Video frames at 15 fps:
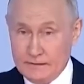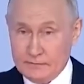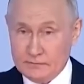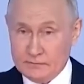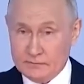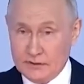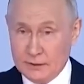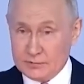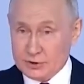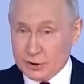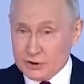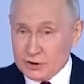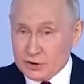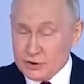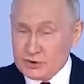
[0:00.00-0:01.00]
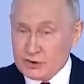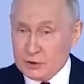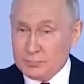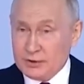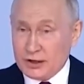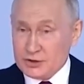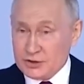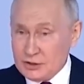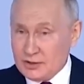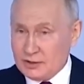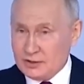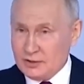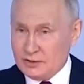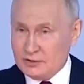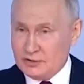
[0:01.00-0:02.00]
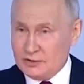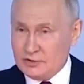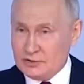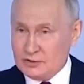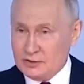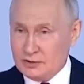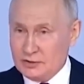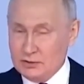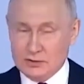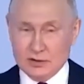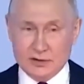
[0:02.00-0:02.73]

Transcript: Its goals are defined as 1.